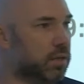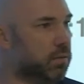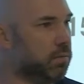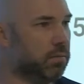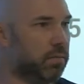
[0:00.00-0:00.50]

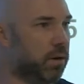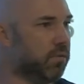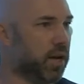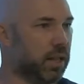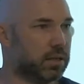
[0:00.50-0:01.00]
wherever
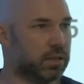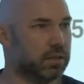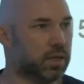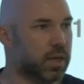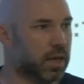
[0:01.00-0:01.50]
Alex is,
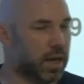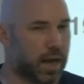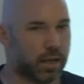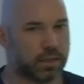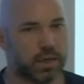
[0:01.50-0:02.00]

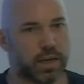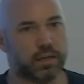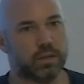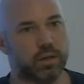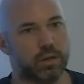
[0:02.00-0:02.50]
Alex and I had
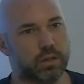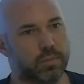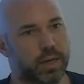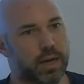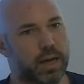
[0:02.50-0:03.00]
talked
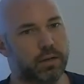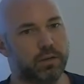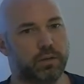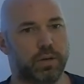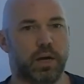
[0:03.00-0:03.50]
about how do you
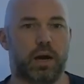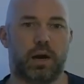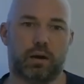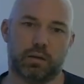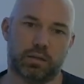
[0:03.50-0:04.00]
create a
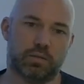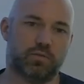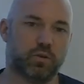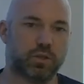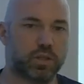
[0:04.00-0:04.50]
hardened
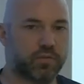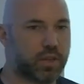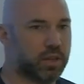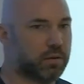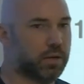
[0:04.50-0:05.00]
version of
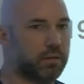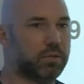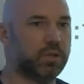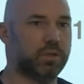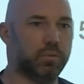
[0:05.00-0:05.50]
Ethereum to
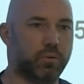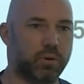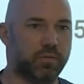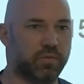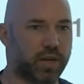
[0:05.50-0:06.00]

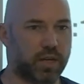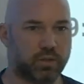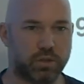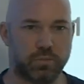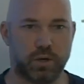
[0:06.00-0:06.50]
support financial
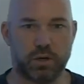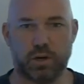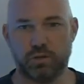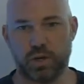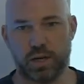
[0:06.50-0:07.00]
smart
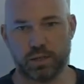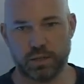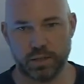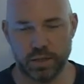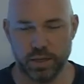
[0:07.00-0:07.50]
contracts,
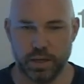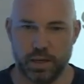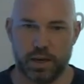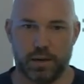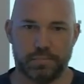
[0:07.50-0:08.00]

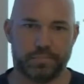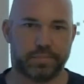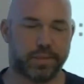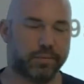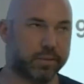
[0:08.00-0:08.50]

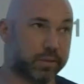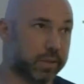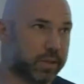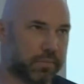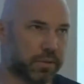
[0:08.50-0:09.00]
which is a
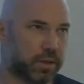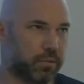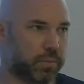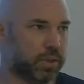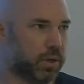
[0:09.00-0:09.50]
separate thing we've
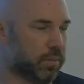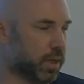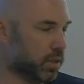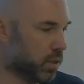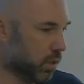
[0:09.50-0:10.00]
been talking about.
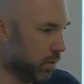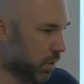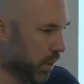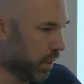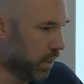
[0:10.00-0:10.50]
So
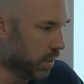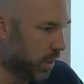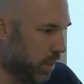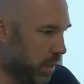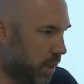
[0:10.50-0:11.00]
the
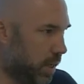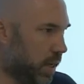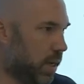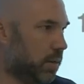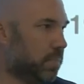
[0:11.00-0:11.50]

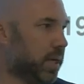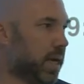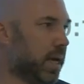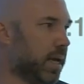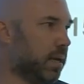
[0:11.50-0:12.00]
EEA
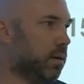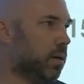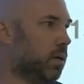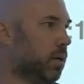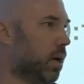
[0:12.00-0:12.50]
began
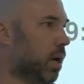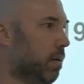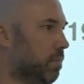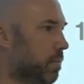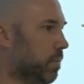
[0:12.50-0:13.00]

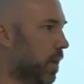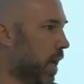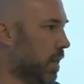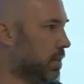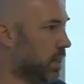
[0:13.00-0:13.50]

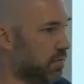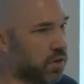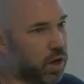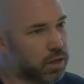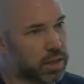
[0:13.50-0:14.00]
at
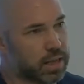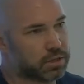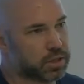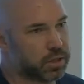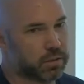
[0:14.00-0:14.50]
DevCon
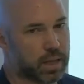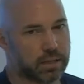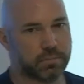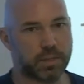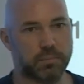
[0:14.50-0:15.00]
last
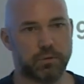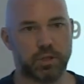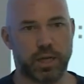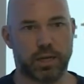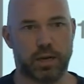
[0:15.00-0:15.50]
September in
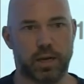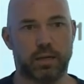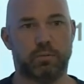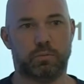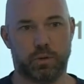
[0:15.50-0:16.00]
Shanghai.
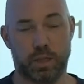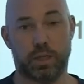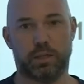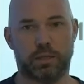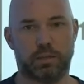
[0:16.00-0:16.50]
Really,
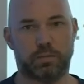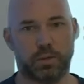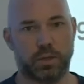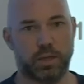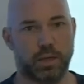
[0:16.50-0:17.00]
this is where the
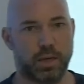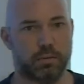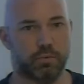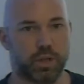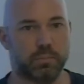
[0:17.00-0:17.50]
EEA
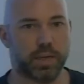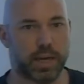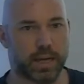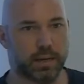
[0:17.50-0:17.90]
really began.